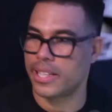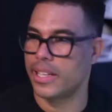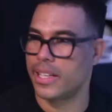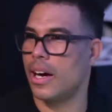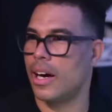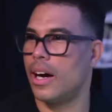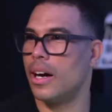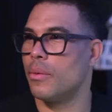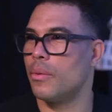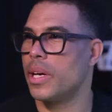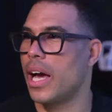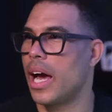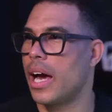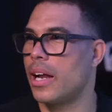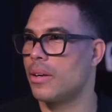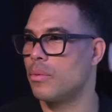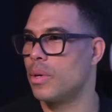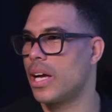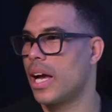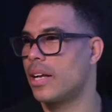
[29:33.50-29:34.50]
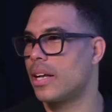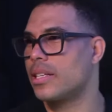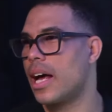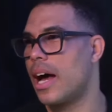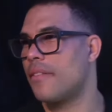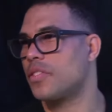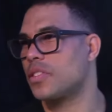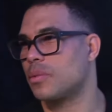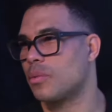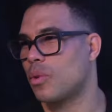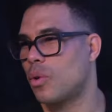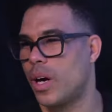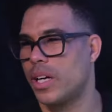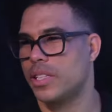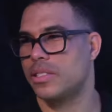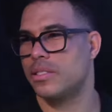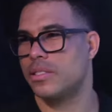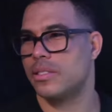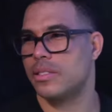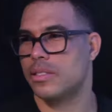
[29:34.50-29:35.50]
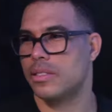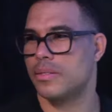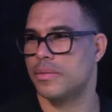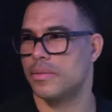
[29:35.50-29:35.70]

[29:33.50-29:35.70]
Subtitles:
hit, we got time for some questions?